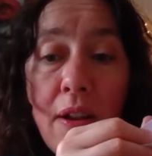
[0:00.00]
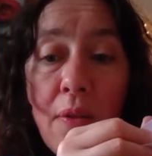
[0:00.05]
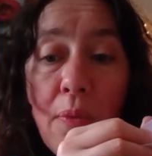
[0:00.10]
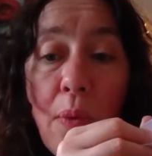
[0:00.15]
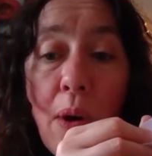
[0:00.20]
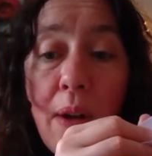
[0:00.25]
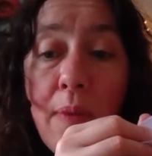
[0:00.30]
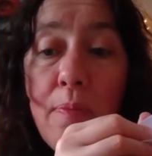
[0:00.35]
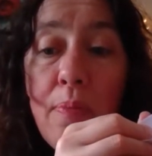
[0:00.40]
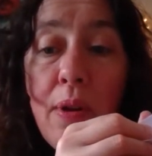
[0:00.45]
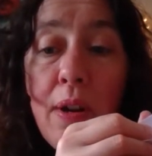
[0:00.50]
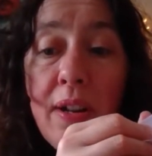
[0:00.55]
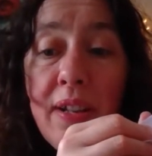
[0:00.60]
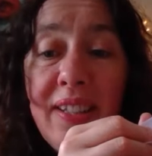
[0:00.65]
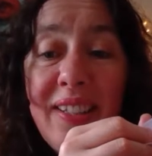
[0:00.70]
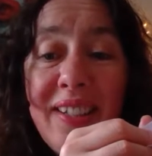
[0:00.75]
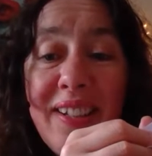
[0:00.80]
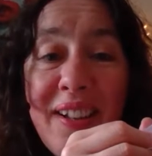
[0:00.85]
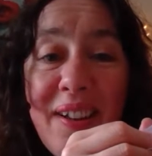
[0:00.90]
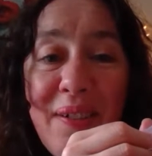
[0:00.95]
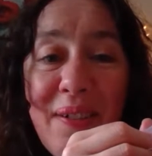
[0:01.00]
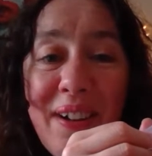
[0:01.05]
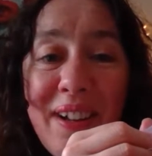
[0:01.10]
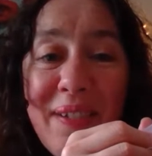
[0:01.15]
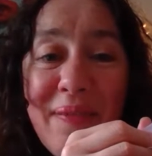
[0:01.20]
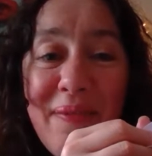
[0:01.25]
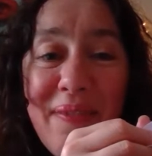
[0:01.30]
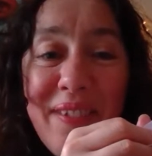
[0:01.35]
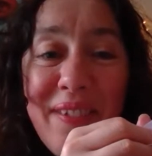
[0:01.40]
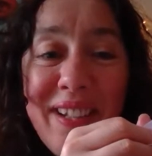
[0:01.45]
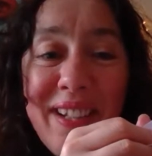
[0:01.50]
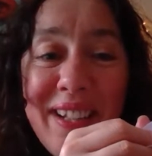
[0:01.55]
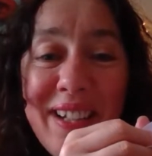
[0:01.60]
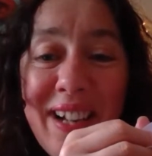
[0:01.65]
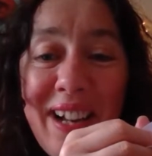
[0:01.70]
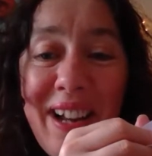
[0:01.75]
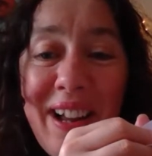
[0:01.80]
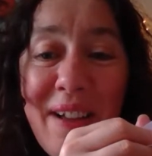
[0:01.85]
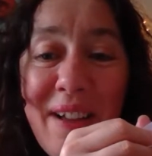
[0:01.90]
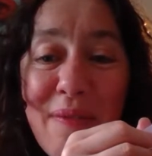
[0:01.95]
One person who I did
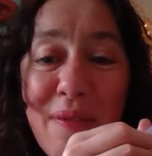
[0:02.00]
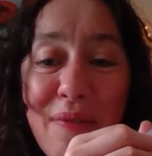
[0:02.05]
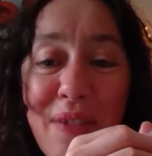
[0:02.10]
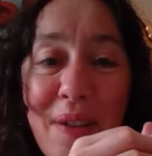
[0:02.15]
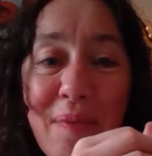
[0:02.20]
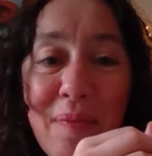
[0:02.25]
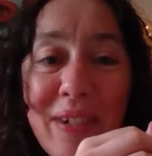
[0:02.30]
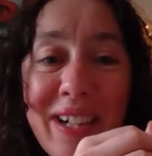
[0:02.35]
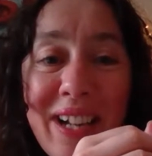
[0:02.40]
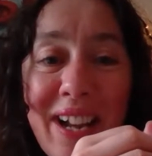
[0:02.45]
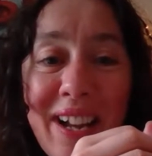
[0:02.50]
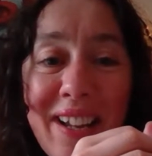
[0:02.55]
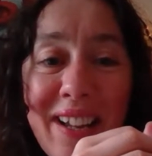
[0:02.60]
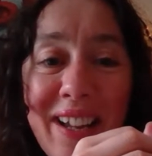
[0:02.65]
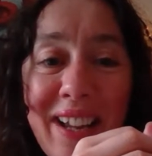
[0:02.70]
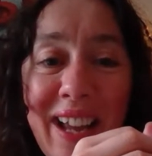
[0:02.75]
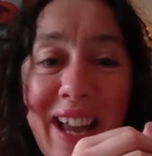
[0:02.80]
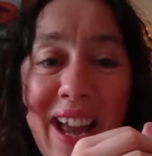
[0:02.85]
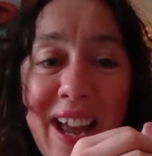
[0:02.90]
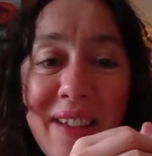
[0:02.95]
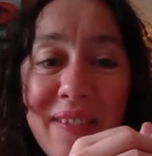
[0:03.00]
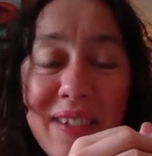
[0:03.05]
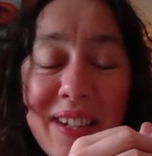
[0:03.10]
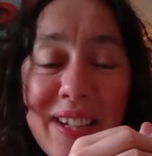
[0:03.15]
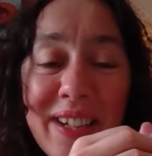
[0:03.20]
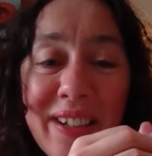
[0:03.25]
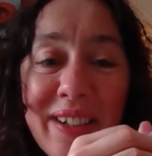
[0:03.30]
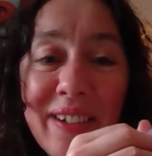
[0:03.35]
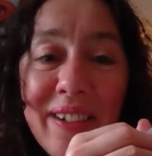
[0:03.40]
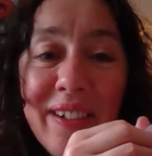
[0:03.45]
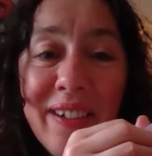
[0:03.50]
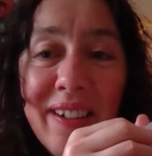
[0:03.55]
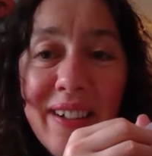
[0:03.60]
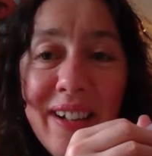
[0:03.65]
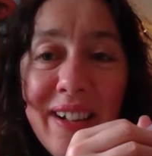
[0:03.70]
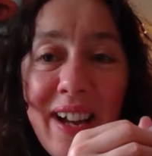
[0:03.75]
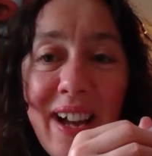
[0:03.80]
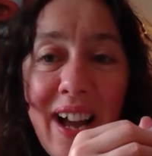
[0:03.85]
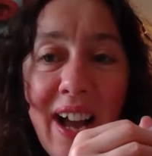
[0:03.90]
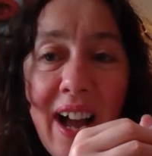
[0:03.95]
a live event, which Anchor came to,
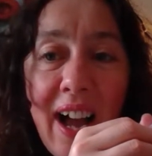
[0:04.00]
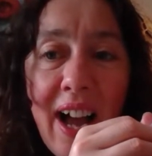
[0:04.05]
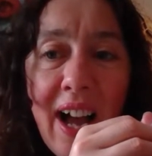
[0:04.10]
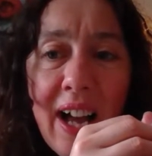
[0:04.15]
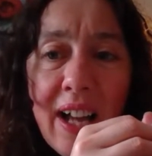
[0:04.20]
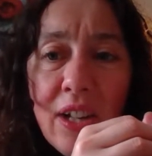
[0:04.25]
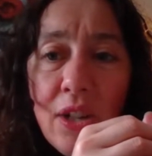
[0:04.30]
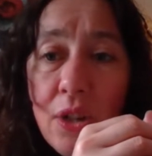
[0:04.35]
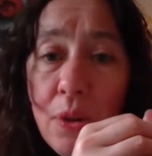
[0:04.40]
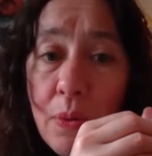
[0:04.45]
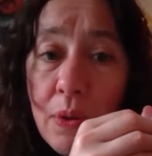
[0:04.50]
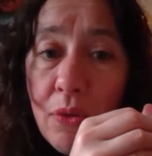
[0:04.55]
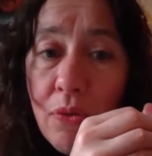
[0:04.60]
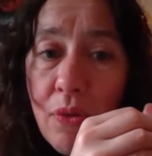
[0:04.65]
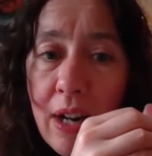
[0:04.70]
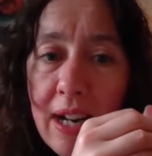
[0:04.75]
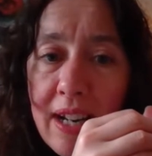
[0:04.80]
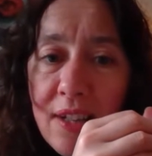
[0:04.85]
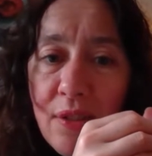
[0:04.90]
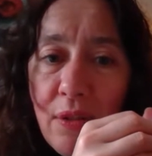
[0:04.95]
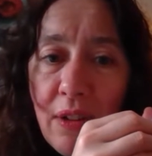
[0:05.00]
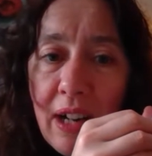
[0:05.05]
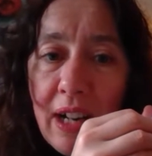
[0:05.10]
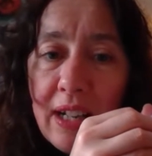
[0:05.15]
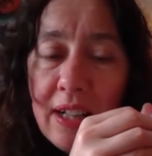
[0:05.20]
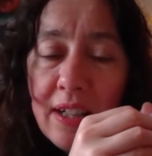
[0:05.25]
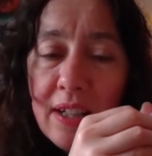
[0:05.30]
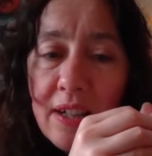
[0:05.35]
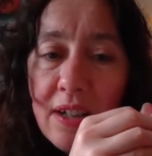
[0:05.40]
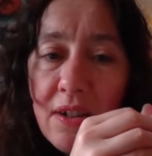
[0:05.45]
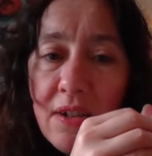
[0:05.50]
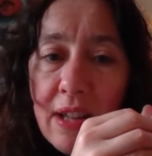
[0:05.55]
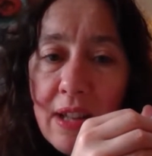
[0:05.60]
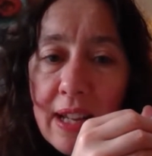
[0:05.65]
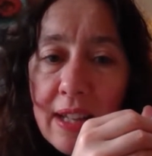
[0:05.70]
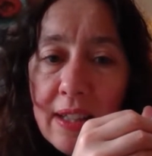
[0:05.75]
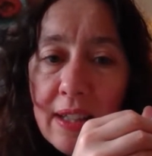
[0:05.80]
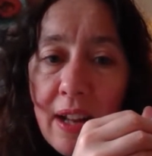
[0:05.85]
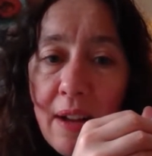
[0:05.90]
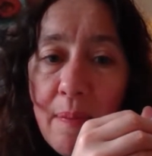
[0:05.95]
and she was really struggling to do
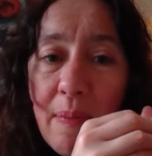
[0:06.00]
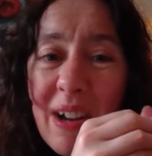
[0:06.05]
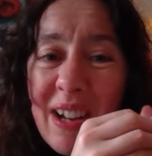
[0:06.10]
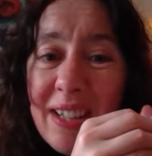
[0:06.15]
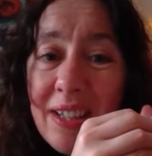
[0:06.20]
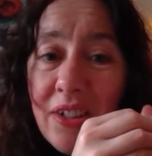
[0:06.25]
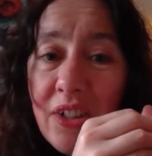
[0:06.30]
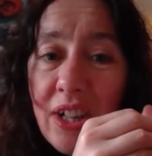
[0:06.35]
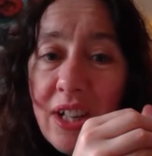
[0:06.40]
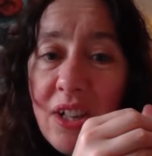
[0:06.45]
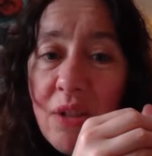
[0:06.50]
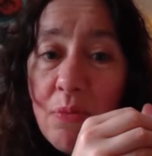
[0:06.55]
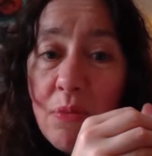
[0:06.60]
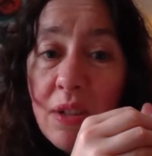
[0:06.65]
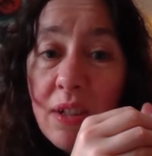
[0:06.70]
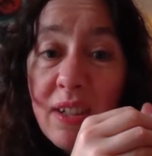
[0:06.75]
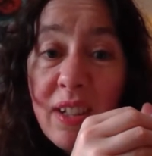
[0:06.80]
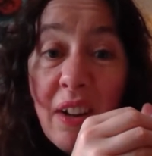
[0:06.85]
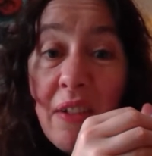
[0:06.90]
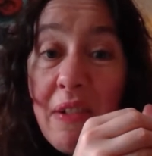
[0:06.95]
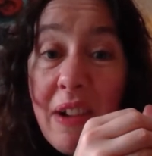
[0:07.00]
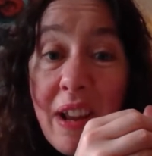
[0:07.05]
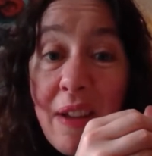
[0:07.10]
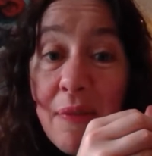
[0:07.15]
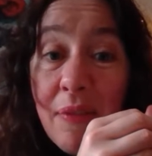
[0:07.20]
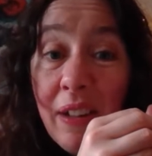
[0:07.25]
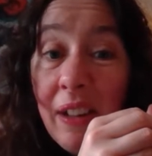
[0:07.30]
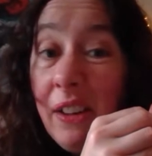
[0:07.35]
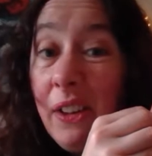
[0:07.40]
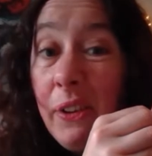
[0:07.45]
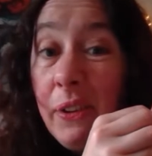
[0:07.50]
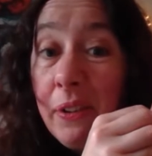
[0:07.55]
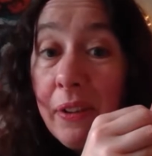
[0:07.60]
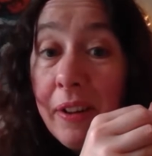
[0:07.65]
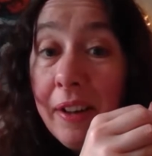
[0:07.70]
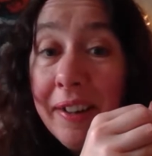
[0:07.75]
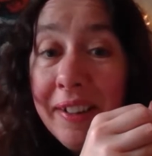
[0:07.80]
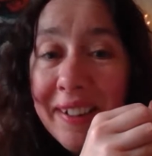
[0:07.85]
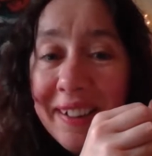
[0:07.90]
this and my suggestion was don't even look